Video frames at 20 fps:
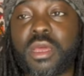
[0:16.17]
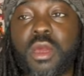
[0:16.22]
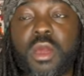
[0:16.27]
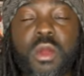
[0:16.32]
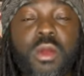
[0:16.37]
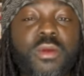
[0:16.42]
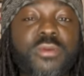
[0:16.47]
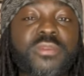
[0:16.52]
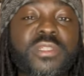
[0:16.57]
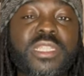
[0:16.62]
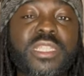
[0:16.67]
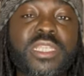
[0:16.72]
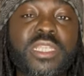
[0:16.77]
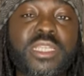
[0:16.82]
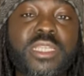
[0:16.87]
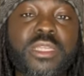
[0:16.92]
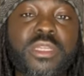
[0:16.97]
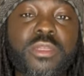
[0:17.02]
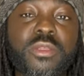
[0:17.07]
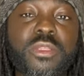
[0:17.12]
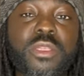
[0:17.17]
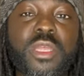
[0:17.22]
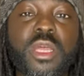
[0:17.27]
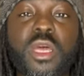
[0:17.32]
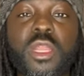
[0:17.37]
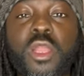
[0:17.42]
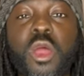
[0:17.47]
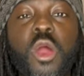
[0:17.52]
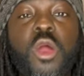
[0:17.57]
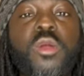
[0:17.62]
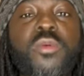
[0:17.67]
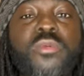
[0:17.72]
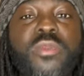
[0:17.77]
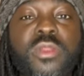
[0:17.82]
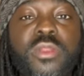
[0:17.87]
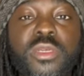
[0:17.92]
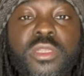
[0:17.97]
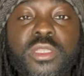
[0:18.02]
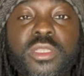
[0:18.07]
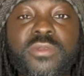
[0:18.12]
Obviously, an
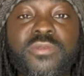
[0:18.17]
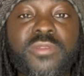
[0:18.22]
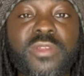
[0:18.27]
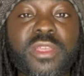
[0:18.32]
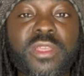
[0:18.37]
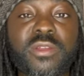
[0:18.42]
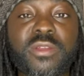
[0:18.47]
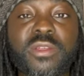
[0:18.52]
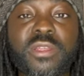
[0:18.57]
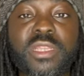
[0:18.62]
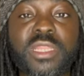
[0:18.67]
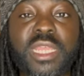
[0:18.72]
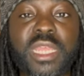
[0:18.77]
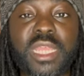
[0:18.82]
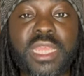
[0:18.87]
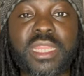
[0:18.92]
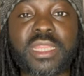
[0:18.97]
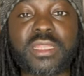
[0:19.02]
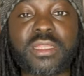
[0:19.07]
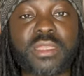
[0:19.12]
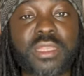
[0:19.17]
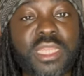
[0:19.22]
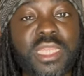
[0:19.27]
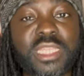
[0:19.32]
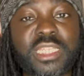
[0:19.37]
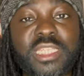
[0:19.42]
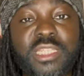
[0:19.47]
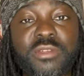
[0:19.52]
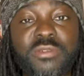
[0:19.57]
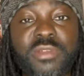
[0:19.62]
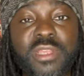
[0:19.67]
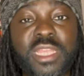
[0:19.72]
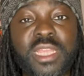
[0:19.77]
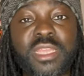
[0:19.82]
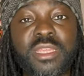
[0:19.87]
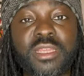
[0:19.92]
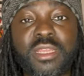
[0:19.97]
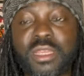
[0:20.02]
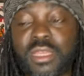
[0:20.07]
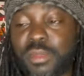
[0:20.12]
overlooked figure in
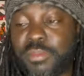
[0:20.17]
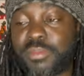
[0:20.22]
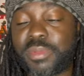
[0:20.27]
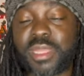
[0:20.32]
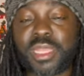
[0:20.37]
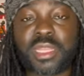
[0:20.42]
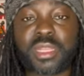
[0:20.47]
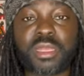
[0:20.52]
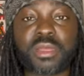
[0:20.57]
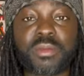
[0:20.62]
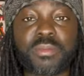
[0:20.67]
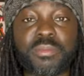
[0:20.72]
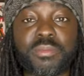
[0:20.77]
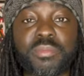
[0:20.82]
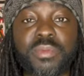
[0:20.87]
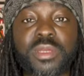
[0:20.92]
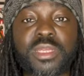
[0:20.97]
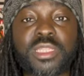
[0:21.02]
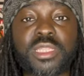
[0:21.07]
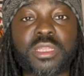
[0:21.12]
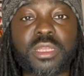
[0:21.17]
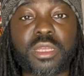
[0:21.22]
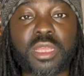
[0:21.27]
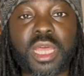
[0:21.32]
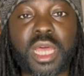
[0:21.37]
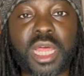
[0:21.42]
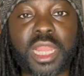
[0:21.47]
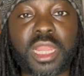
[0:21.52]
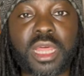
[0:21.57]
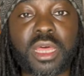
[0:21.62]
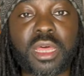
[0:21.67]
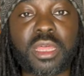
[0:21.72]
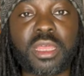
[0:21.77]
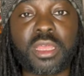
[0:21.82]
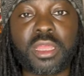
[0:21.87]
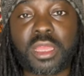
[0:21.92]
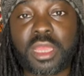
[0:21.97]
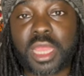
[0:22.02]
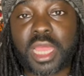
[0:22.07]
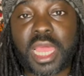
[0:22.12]
history, being a person of colour.
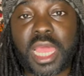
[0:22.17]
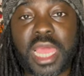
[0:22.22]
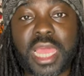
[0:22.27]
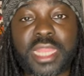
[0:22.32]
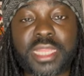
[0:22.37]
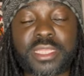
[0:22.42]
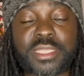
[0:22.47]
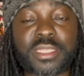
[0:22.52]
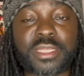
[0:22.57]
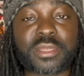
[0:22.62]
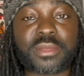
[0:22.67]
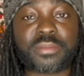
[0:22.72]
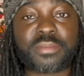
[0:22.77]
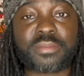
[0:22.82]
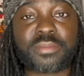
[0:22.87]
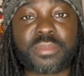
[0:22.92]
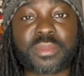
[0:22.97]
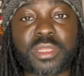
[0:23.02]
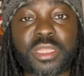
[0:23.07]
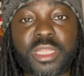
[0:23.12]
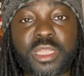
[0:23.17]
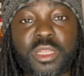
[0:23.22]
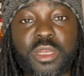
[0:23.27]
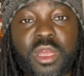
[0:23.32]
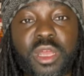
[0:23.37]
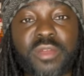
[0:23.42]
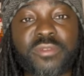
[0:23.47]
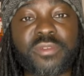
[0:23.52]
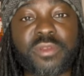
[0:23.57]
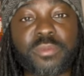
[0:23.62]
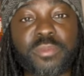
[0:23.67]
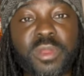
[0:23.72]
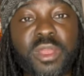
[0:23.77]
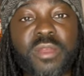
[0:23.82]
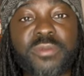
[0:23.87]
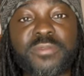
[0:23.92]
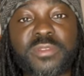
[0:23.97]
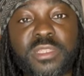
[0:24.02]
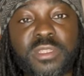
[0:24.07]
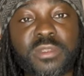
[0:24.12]
And, I think
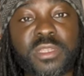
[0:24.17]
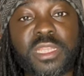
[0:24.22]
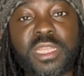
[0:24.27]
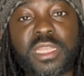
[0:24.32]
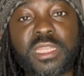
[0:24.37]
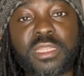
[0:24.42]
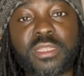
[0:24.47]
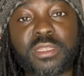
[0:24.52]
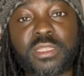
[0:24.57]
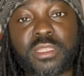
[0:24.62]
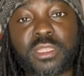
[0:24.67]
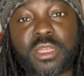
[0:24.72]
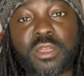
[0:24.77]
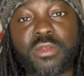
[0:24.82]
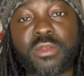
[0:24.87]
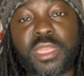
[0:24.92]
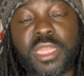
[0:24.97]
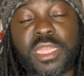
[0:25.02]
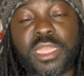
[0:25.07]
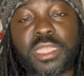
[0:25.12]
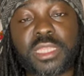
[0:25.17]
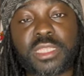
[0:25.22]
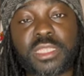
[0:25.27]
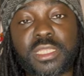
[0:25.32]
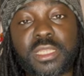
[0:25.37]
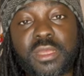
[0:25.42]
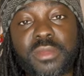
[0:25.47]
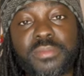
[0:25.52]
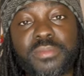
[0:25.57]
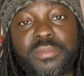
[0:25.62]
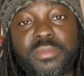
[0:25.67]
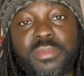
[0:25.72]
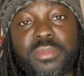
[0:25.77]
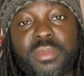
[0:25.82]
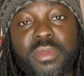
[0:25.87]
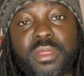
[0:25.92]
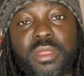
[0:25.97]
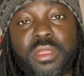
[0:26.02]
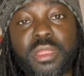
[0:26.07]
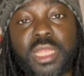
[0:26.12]
purposely so, his
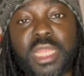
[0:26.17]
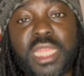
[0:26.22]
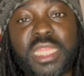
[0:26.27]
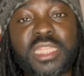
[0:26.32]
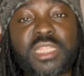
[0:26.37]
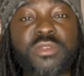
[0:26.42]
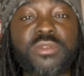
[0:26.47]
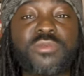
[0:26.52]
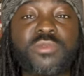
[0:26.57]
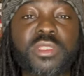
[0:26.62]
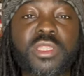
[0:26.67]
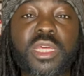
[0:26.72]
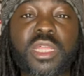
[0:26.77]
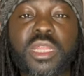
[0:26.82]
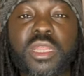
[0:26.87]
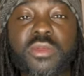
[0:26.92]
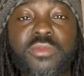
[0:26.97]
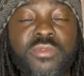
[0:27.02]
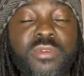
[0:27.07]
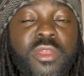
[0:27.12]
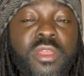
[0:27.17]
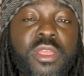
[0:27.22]
history was kind of,